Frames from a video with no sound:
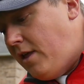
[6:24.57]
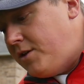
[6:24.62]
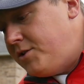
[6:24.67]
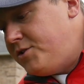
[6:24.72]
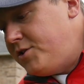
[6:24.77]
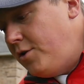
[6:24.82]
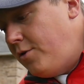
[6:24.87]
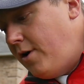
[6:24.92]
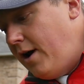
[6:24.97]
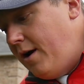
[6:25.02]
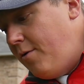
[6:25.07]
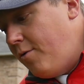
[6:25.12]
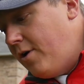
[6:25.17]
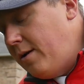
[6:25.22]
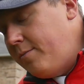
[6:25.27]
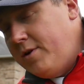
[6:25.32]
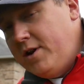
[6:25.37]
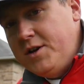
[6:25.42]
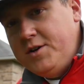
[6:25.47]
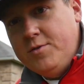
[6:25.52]
So what
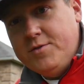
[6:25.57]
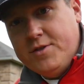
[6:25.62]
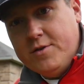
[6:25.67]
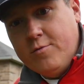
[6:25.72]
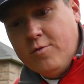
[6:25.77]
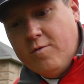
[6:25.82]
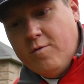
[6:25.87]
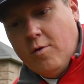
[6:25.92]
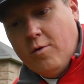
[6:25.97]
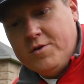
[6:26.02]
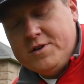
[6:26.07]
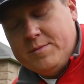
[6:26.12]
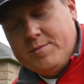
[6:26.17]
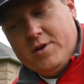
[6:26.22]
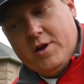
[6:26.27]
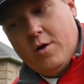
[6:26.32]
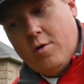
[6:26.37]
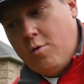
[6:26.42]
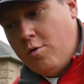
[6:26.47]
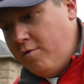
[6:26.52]
I'm going to do with the groove roller is I'm
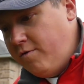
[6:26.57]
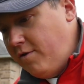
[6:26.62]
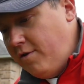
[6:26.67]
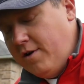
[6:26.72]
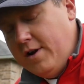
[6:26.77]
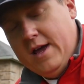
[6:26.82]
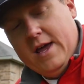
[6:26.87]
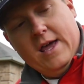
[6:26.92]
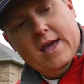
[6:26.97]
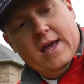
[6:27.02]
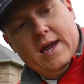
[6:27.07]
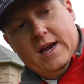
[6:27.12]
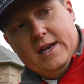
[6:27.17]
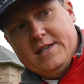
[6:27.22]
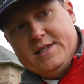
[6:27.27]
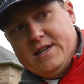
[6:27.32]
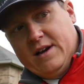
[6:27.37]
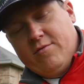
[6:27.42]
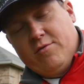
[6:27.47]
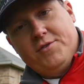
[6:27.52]
going to go over
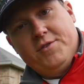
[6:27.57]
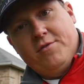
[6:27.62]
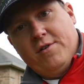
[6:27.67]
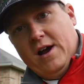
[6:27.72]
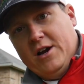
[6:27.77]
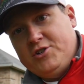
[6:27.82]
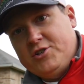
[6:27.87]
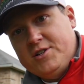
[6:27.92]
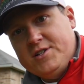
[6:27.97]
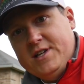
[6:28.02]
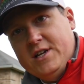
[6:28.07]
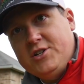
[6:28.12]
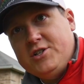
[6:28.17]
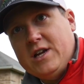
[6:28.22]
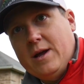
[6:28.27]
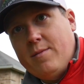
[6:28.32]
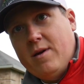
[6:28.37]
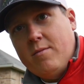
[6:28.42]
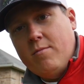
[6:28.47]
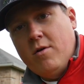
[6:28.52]
in several directions each
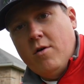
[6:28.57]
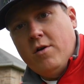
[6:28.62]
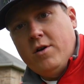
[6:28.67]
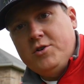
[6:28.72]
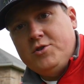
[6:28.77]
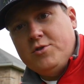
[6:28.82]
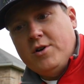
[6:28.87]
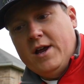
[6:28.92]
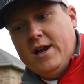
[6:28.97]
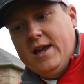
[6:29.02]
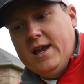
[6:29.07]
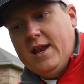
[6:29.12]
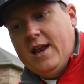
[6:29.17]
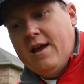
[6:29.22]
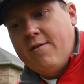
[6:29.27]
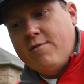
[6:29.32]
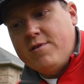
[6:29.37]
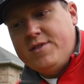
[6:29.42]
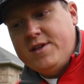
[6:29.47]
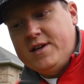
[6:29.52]
time I mow to try and get
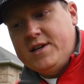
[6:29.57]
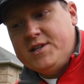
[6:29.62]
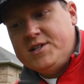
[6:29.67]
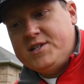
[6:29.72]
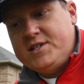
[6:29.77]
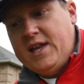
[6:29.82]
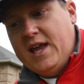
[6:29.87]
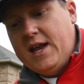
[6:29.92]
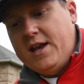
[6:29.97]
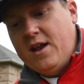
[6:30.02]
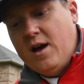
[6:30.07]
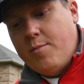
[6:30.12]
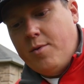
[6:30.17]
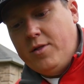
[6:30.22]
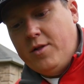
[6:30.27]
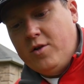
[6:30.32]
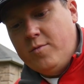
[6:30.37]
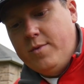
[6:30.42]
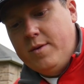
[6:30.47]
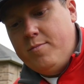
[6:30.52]
everything to stand up
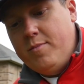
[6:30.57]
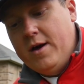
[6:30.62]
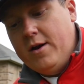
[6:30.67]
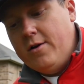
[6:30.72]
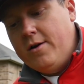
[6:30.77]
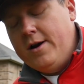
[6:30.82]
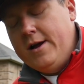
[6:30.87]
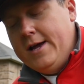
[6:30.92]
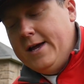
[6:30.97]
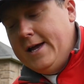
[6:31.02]
a little bit better.